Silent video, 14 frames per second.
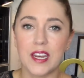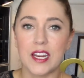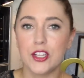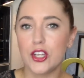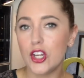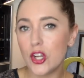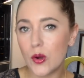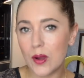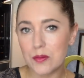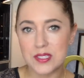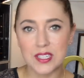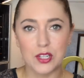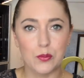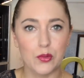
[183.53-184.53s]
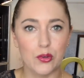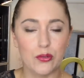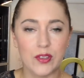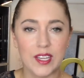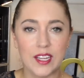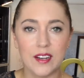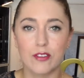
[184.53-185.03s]
I knew I was gonna
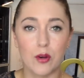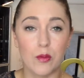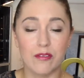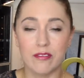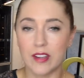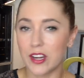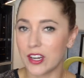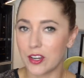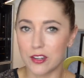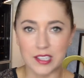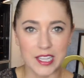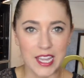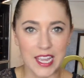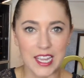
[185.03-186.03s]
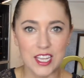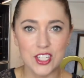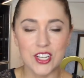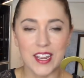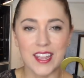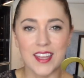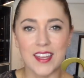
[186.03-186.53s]
move here from a very early
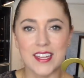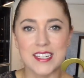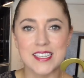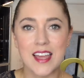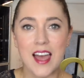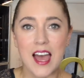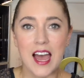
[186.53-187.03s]
age, and